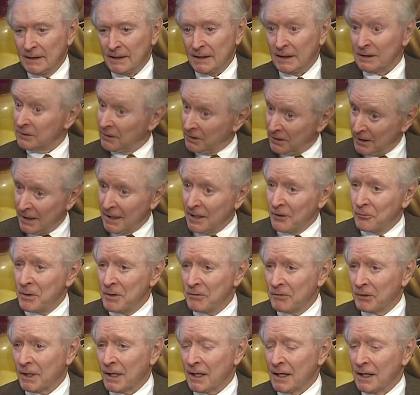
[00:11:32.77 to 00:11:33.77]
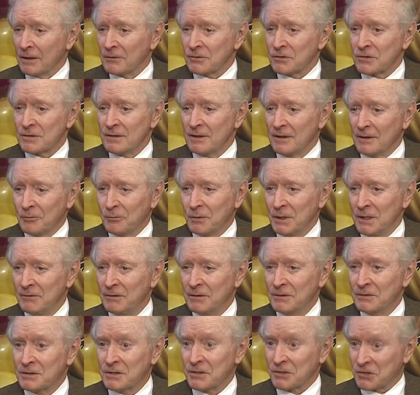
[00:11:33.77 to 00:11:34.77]
And today we've announced that
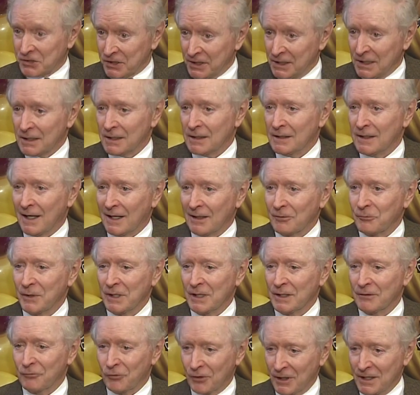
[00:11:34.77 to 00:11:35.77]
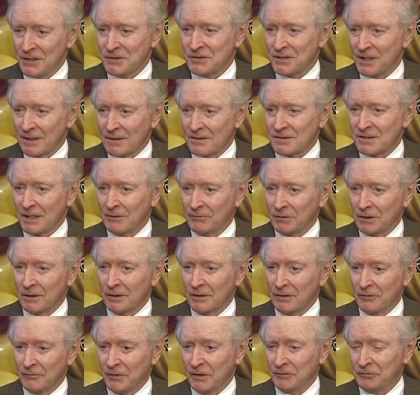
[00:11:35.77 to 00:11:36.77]
we've succeeded in that. We have raised that
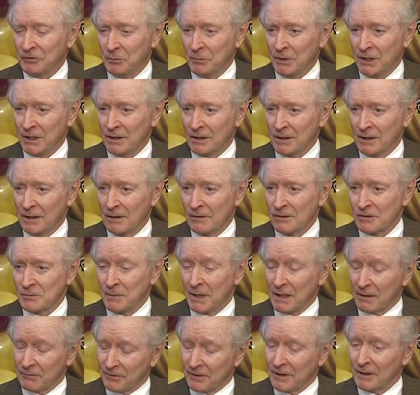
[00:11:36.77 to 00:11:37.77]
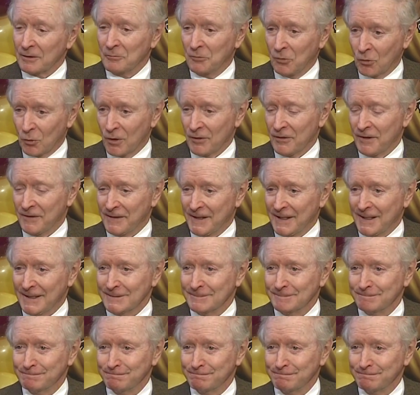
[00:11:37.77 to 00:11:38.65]
$750 million, matter of fact, more than that.